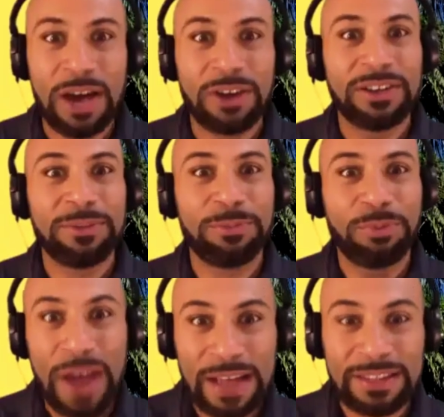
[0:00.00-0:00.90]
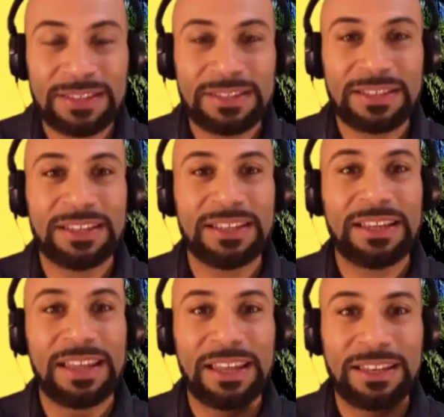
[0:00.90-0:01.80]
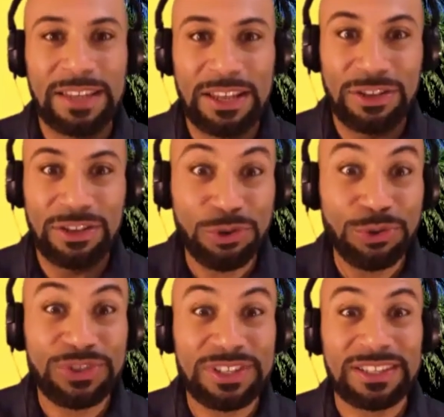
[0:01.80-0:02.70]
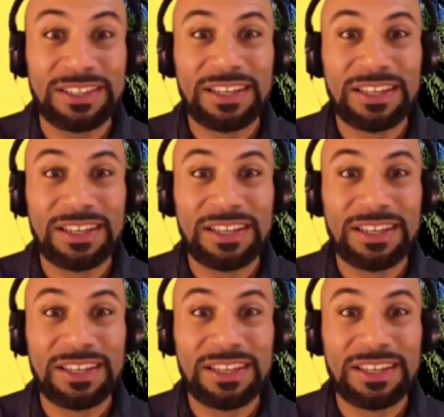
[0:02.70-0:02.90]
it and practice it and use it.